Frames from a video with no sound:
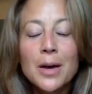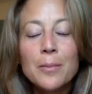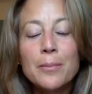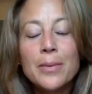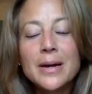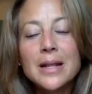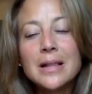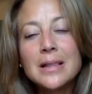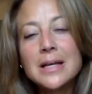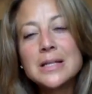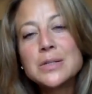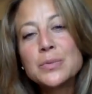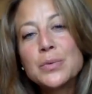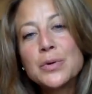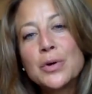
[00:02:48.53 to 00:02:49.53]
but
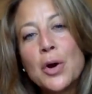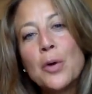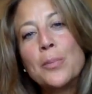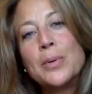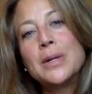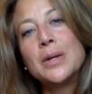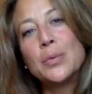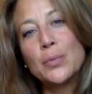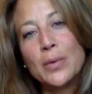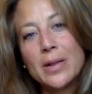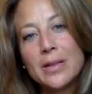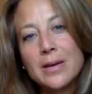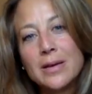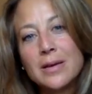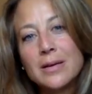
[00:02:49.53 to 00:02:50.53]
unless we're open and
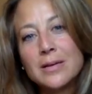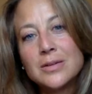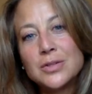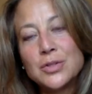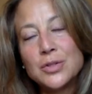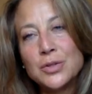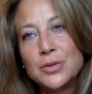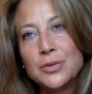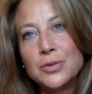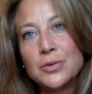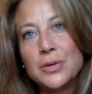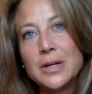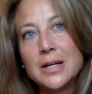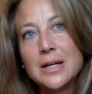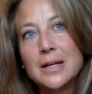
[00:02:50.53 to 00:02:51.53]
willing to